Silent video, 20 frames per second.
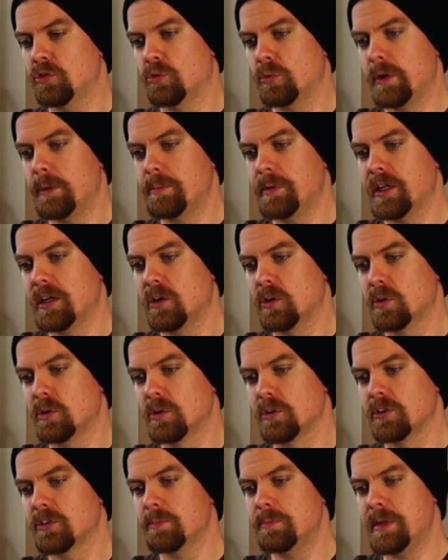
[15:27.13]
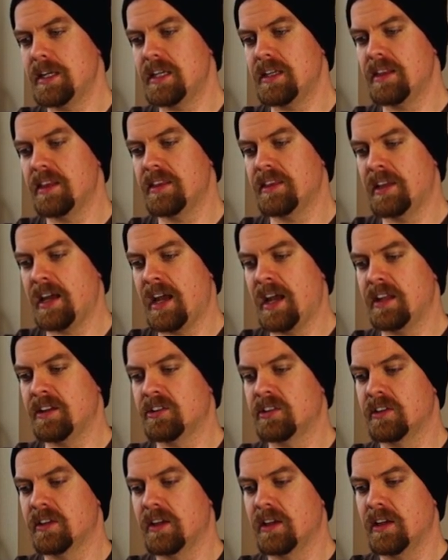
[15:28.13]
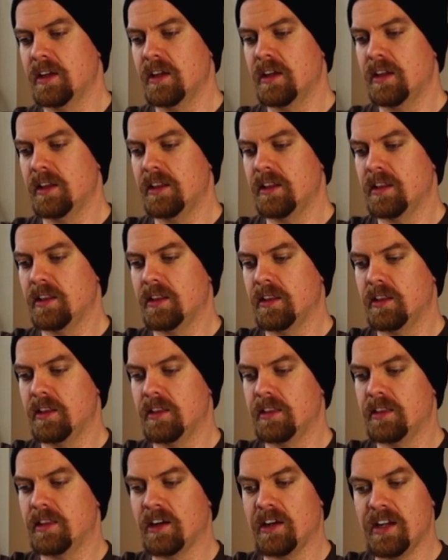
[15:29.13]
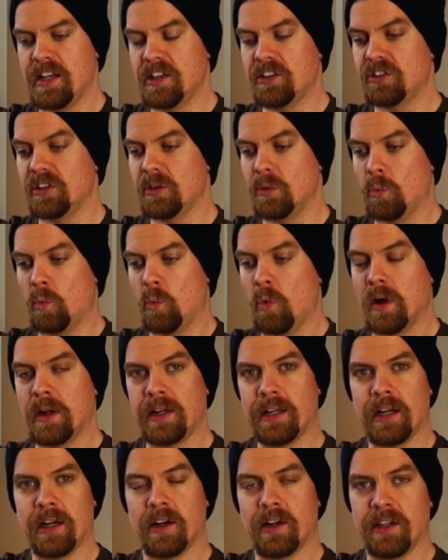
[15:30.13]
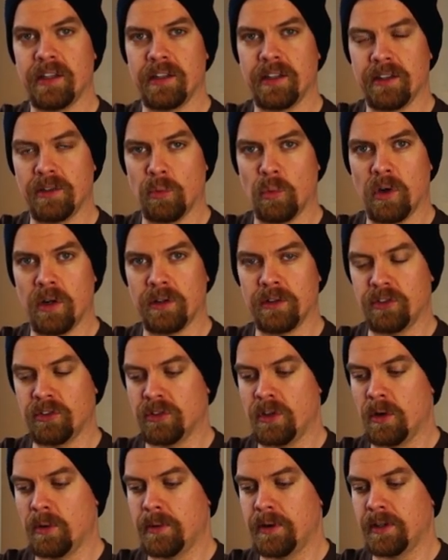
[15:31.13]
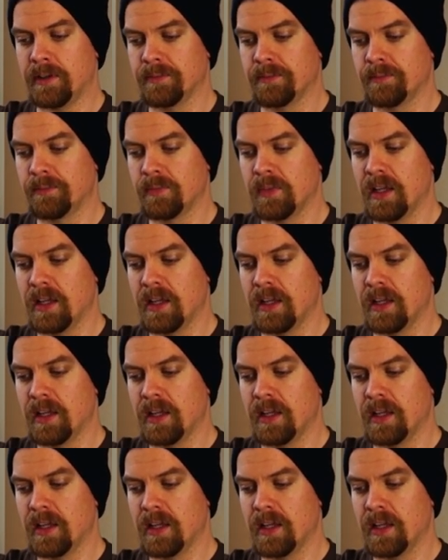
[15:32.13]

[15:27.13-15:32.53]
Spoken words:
dripping holes mean that there isn't one area that the water is going.